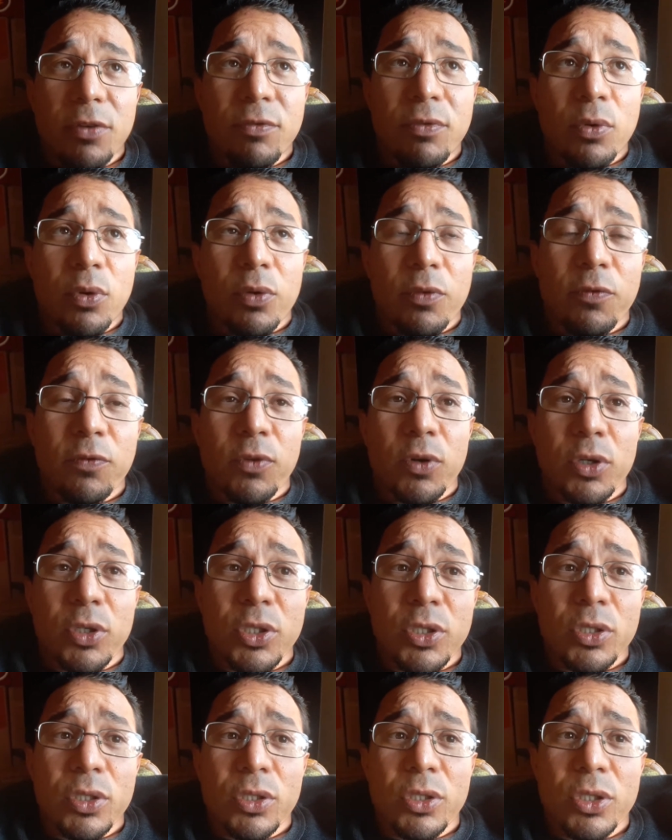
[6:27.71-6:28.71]

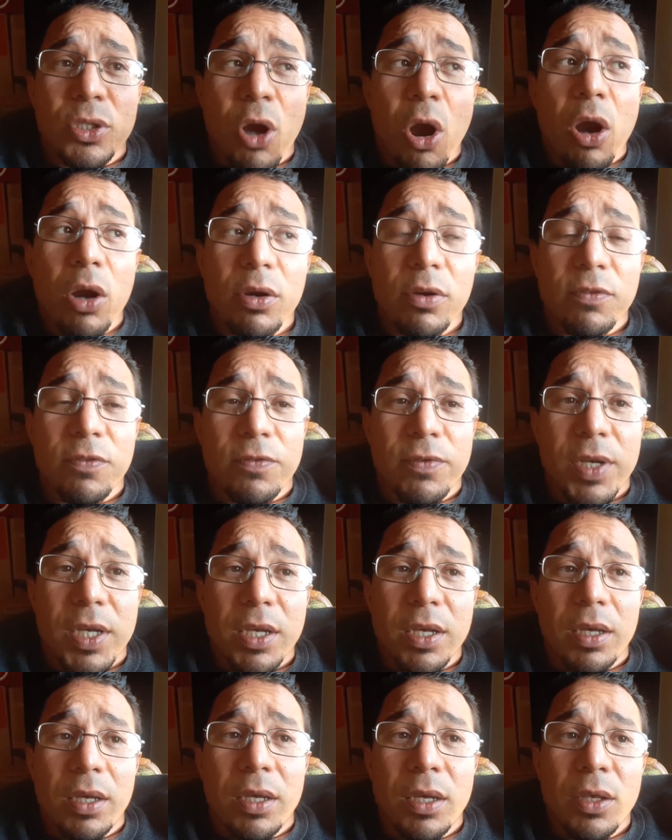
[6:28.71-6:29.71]

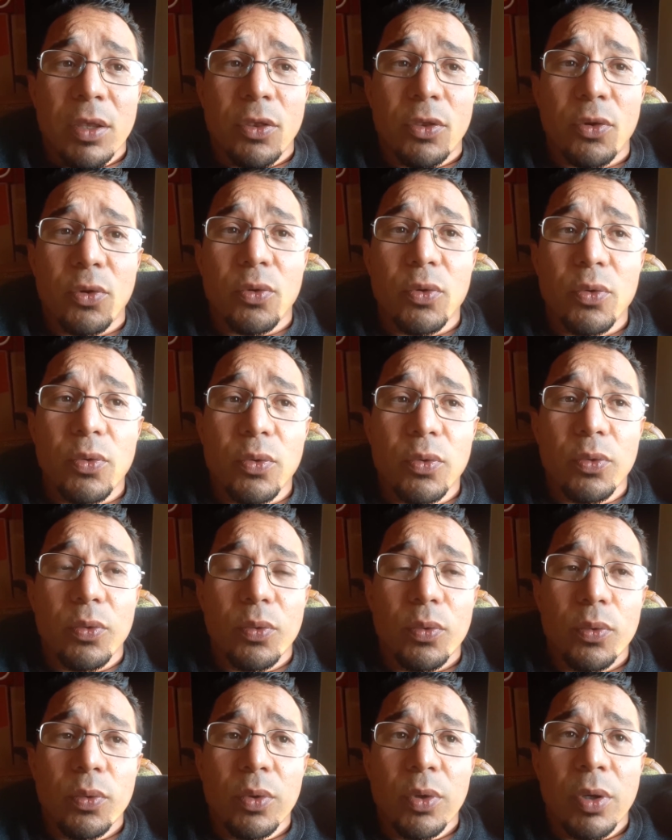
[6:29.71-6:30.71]
photography
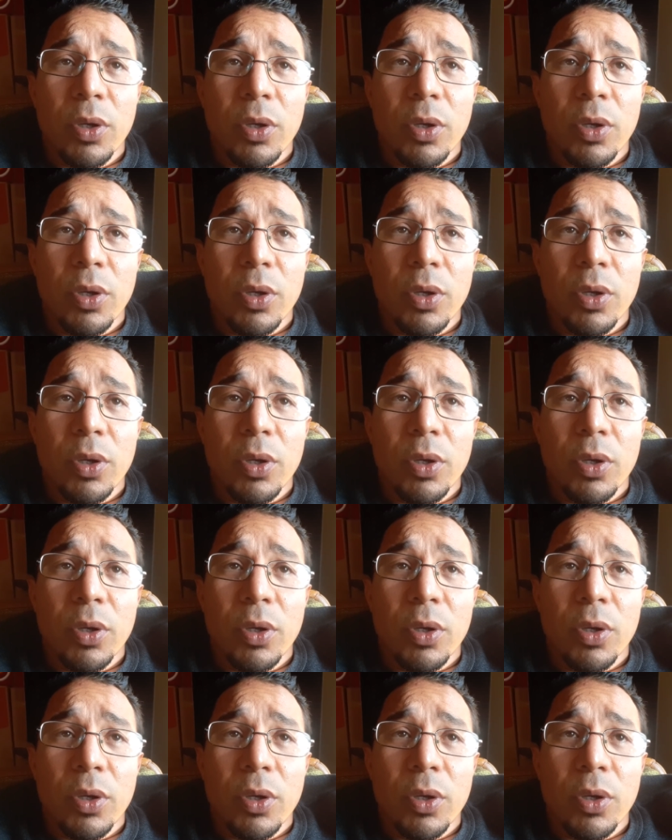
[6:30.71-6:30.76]
through